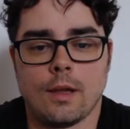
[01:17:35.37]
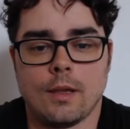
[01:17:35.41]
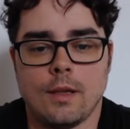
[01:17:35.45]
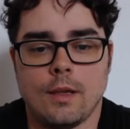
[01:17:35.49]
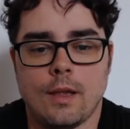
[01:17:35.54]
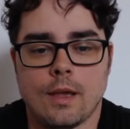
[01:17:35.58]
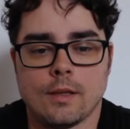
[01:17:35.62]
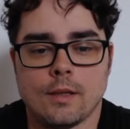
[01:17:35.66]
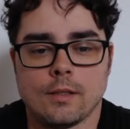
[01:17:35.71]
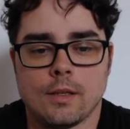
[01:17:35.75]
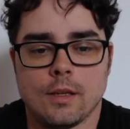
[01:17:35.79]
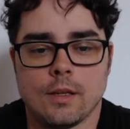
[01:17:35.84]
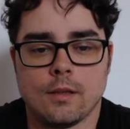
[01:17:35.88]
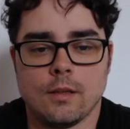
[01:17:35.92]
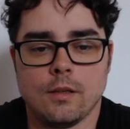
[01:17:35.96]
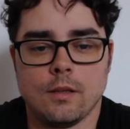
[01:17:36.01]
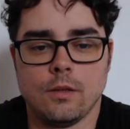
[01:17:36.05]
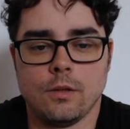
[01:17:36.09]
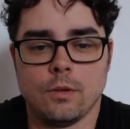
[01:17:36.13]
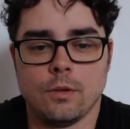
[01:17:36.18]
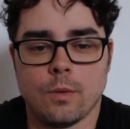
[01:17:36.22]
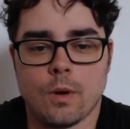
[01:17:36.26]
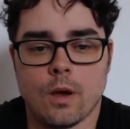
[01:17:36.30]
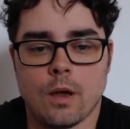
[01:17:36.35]
guess get
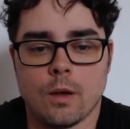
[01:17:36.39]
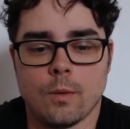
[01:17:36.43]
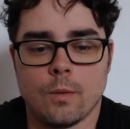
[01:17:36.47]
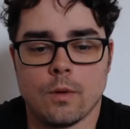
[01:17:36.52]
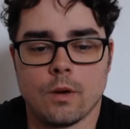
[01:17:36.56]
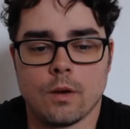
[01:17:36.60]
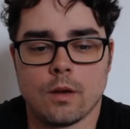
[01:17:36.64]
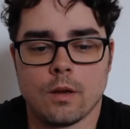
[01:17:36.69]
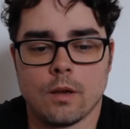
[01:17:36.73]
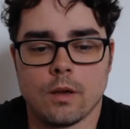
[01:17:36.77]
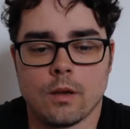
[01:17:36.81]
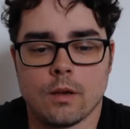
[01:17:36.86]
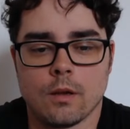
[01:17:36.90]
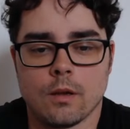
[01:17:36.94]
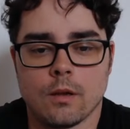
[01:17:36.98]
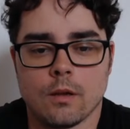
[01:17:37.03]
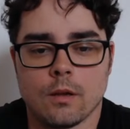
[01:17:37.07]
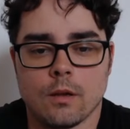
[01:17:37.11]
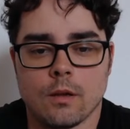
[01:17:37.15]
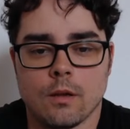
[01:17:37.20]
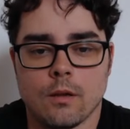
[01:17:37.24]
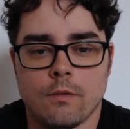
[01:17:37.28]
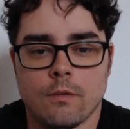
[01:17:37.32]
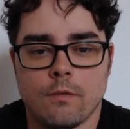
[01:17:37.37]
the UI working
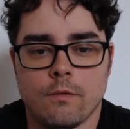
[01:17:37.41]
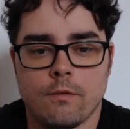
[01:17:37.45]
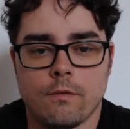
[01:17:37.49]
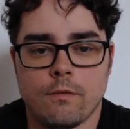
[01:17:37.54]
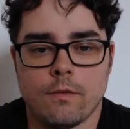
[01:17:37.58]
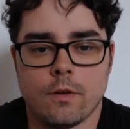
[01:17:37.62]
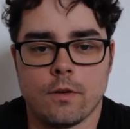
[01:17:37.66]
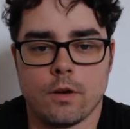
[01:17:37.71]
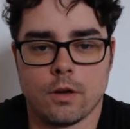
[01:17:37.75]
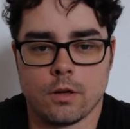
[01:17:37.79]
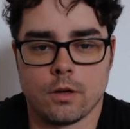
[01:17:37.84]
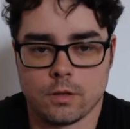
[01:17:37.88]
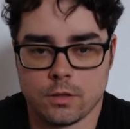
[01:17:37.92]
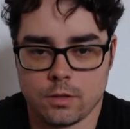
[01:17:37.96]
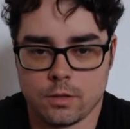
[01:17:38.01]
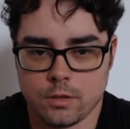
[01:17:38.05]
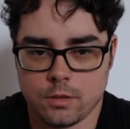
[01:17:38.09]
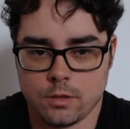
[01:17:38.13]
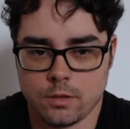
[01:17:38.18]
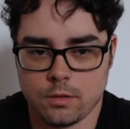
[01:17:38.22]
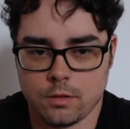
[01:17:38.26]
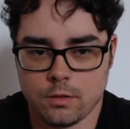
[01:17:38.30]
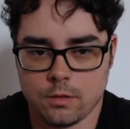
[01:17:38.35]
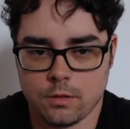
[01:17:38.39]

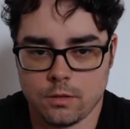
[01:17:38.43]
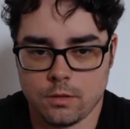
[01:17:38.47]
first.